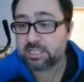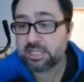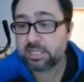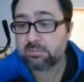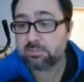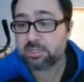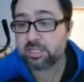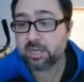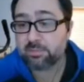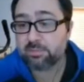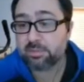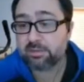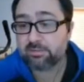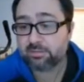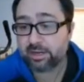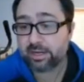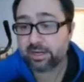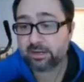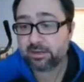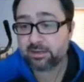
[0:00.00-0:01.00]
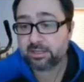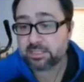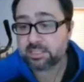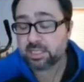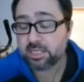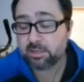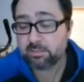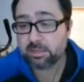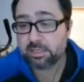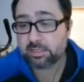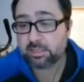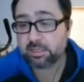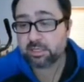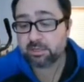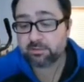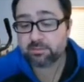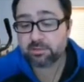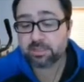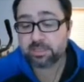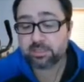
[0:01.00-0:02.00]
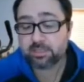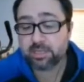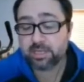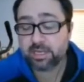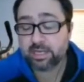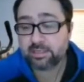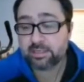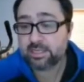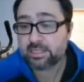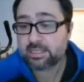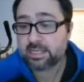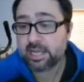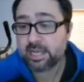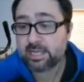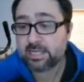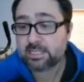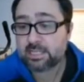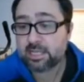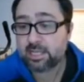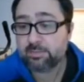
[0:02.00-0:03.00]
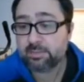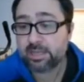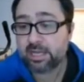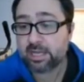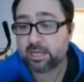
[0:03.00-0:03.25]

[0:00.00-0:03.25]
team's going to be fire. It's going to be looking really good. And this guy is going to be